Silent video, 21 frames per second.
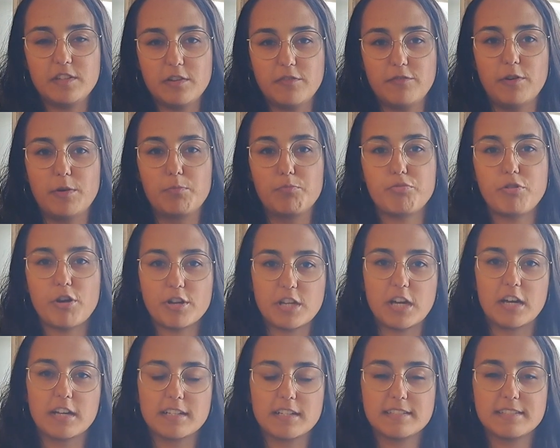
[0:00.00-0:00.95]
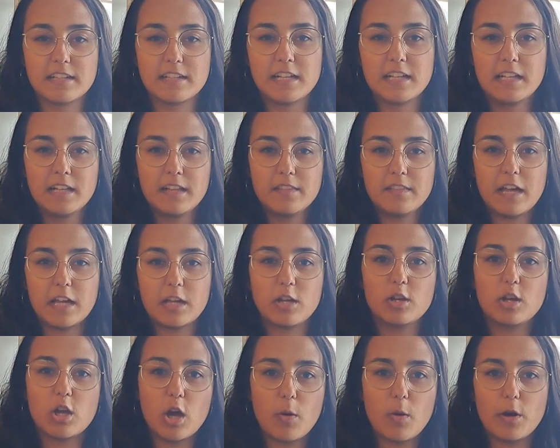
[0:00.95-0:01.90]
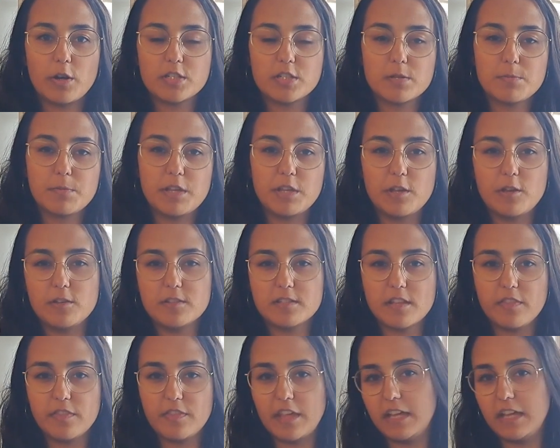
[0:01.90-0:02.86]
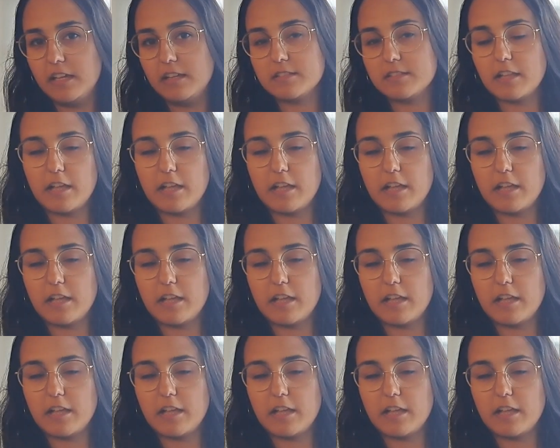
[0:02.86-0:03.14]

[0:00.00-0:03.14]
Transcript: different products that could go on to be used in things